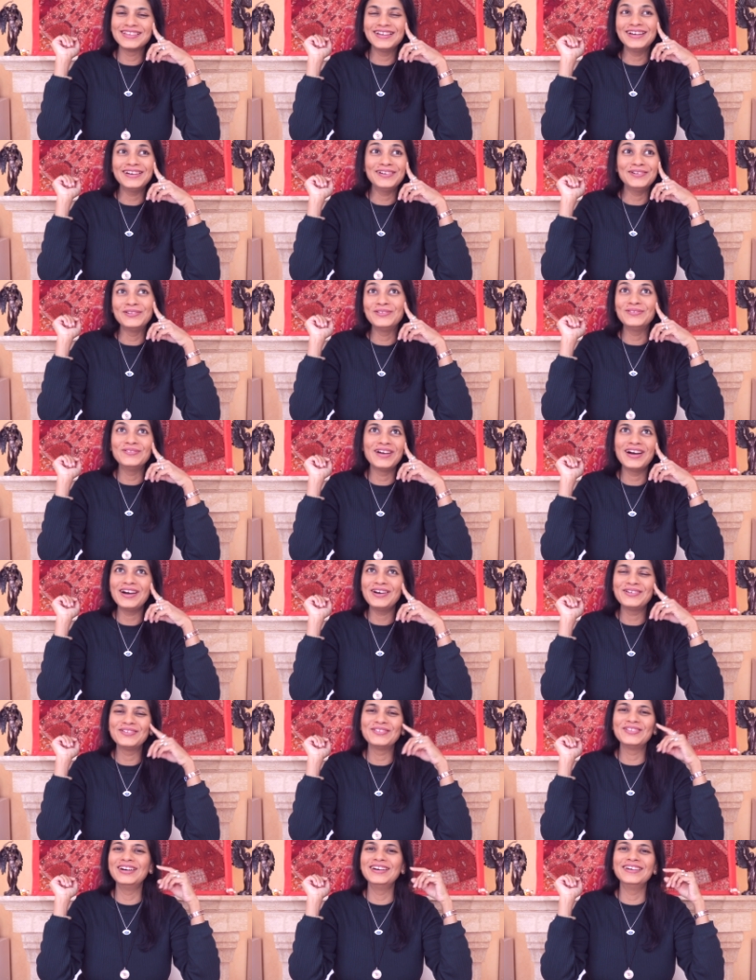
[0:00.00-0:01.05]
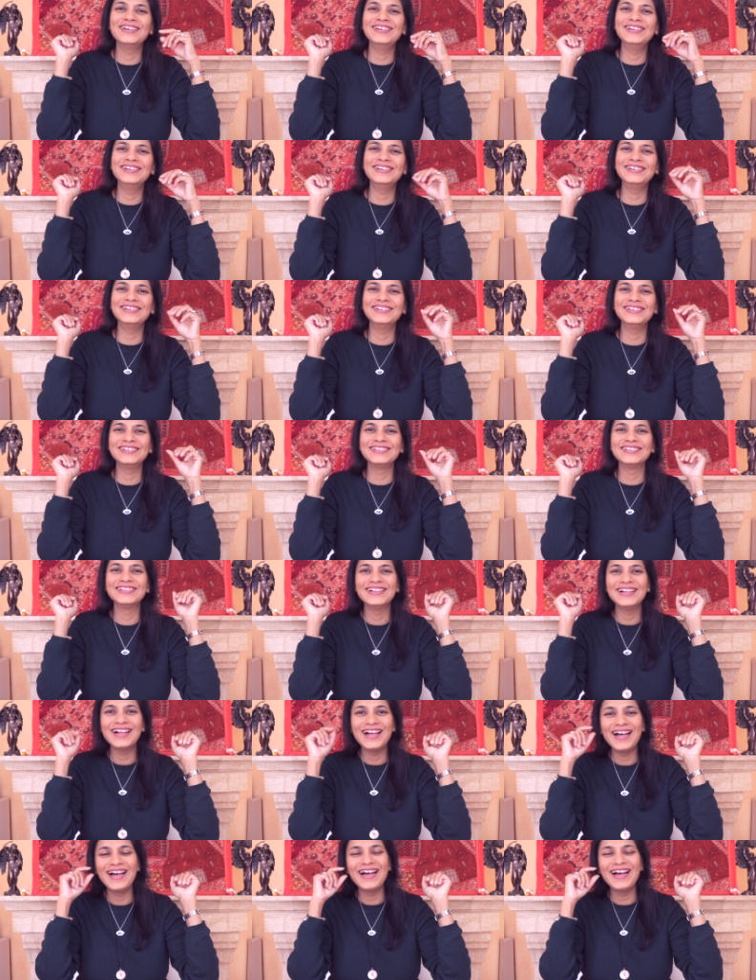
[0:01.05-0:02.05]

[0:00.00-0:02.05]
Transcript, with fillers: oh wow.